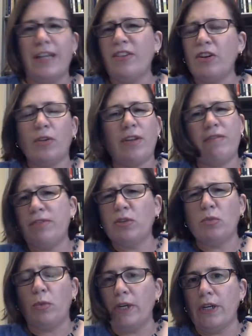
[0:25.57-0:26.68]
Now, I know that feels
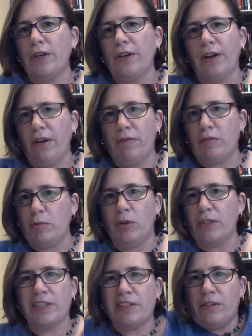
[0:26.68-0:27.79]
weird and uncomfortable
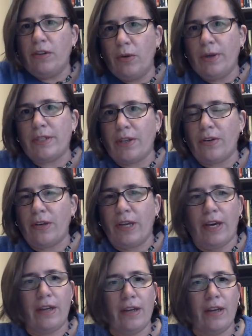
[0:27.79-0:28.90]
because you don't know each other
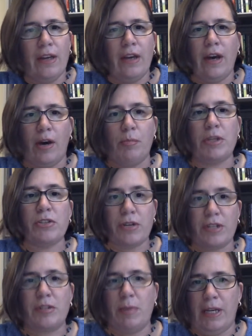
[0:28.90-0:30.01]
yet, but
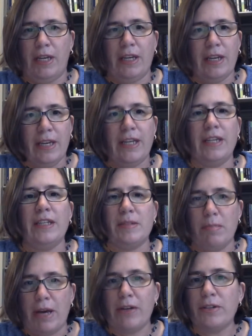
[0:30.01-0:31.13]
trust me, it is
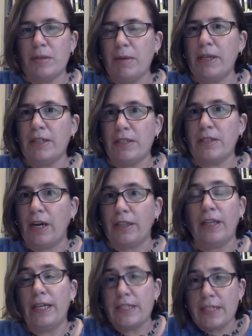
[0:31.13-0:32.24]
better to make these
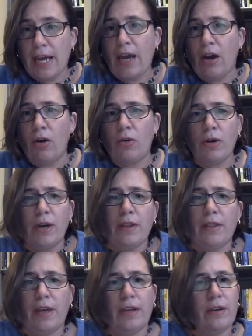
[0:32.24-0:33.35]
guidelines now
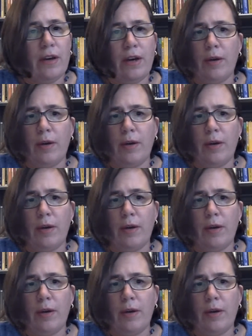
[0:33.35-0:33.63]
than